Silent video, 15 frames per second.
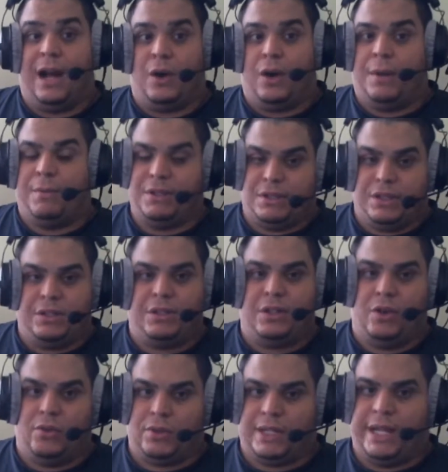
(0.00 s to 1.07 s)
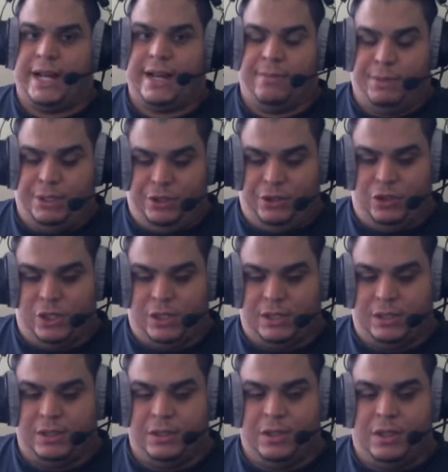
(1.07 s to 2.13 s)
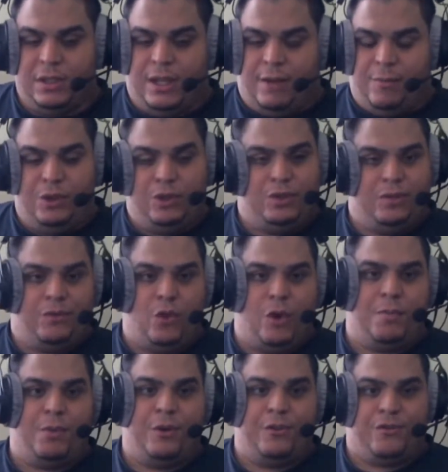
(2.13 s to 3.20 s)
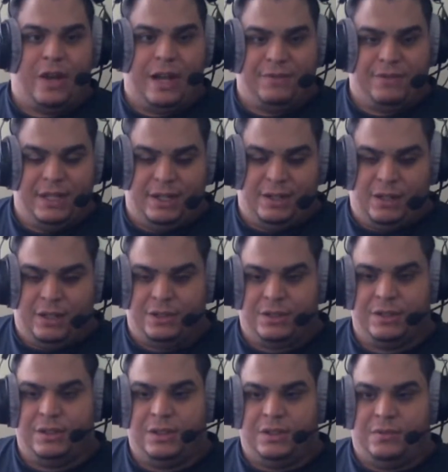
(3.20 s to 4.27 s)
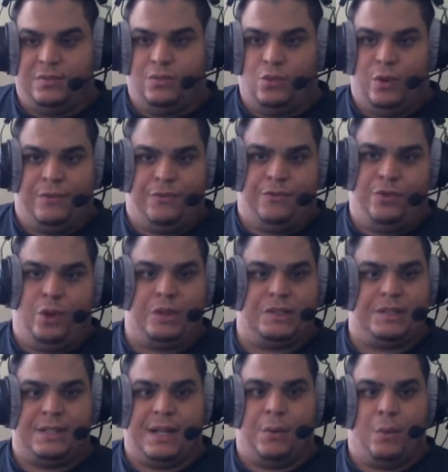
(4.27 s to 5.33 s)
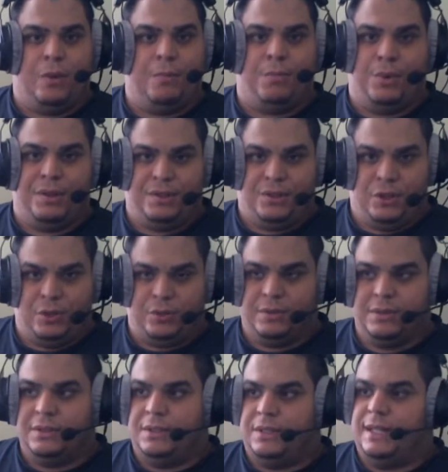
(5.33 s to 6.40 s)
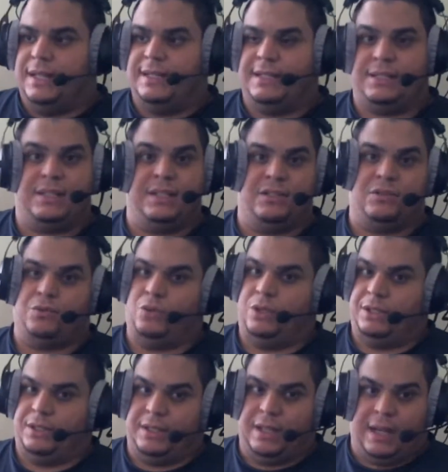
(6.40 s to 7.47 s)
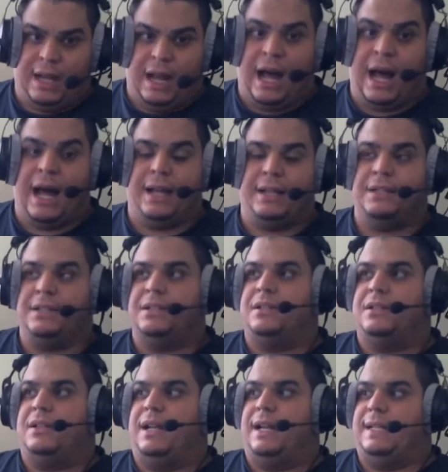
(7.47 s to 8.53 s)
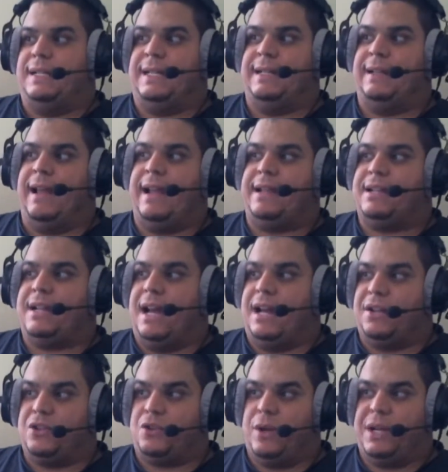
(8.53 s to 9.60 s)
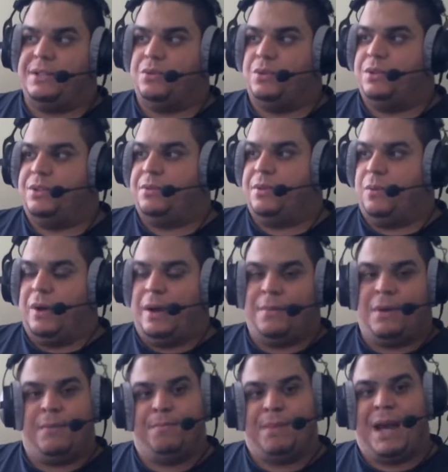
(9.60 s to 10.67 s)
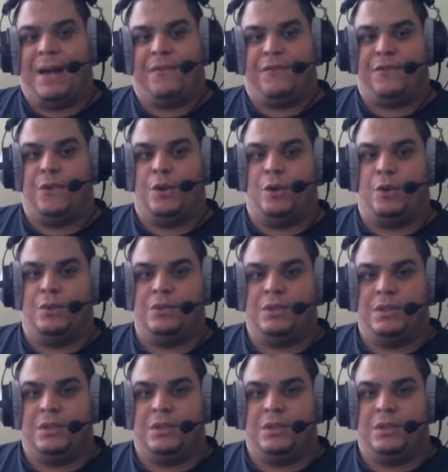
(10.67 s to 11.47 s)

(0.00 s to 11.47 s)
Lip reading: I'm gonna tell you the overclock I've been using. I'm using 4.5 gigahertz with voltage at 1.2, and this thing is running hot. And then like kind of crazy when I'm on Battlefield